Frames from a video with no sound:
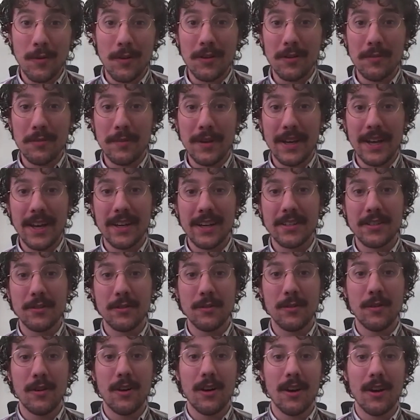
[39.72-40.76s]
Welcome back
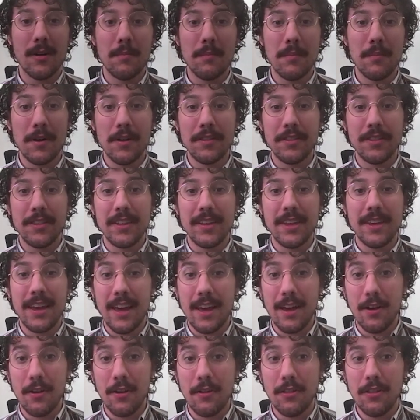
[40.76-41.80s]
to our monthly
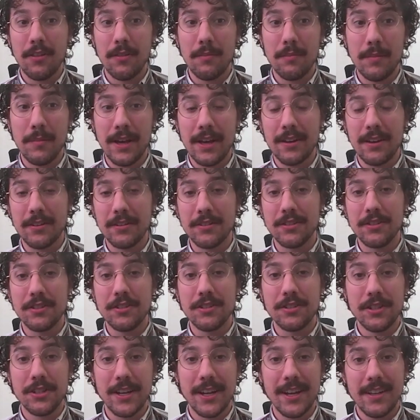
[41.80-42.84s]
Health Matters
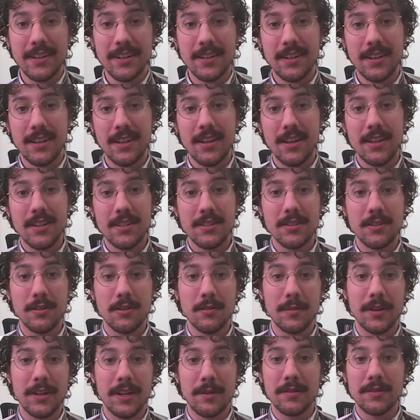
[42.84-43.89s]
chat. So
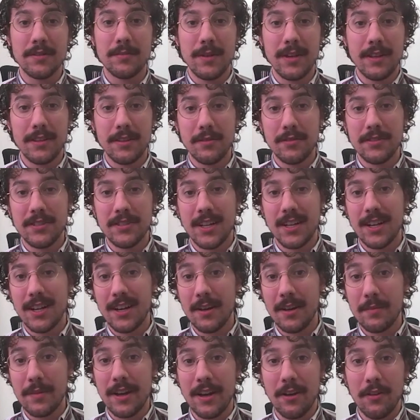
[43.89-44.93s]
my name is Matthew Zang.
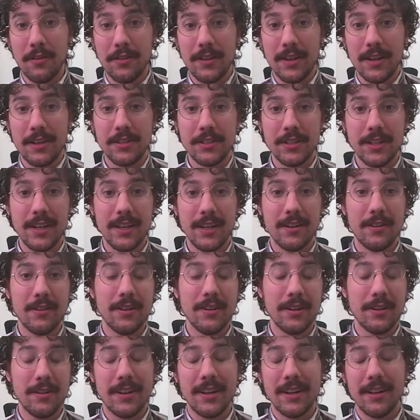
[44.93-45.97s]
I'm a health educator
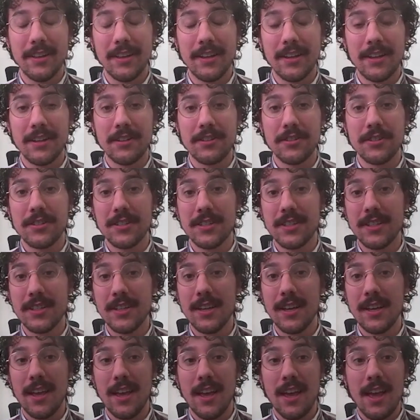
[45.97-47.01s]
here at
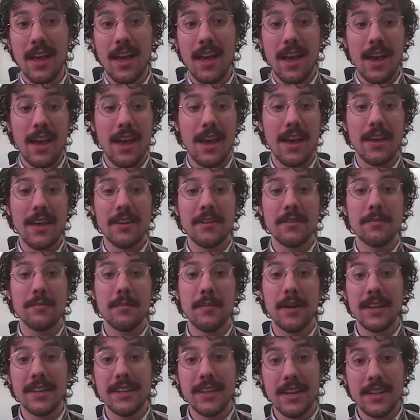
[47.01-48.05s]
LAHC, and
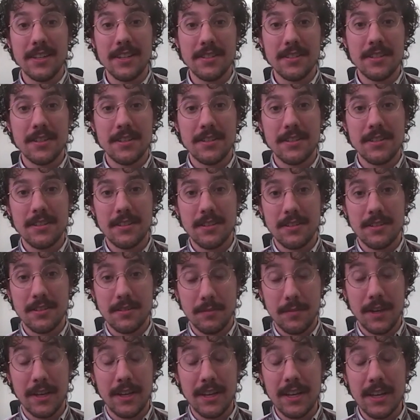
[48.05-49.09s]
my guest
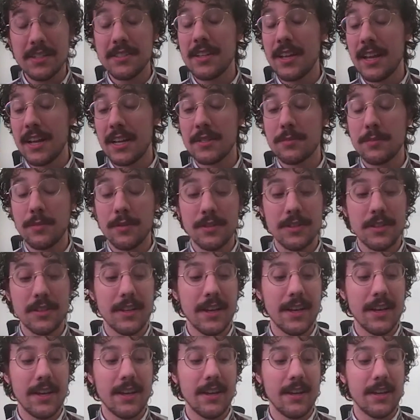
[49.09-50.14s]
expert
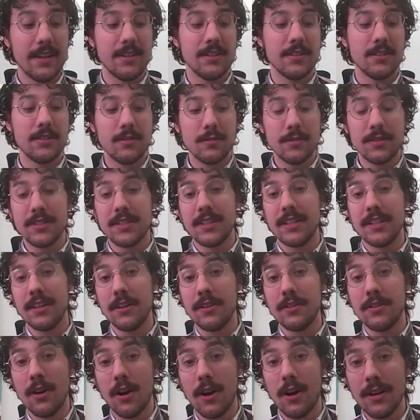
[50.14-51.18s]
today is Christina
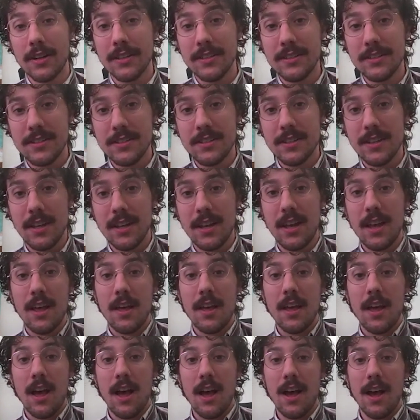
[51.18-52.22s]
Dawkins.
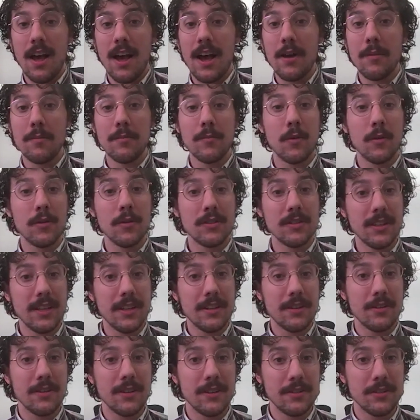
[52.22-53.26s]
I'm going to
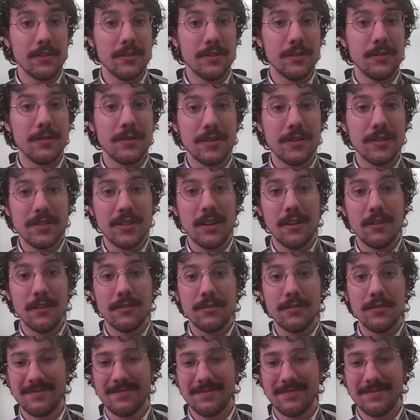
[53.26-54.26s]
let her introduce herself.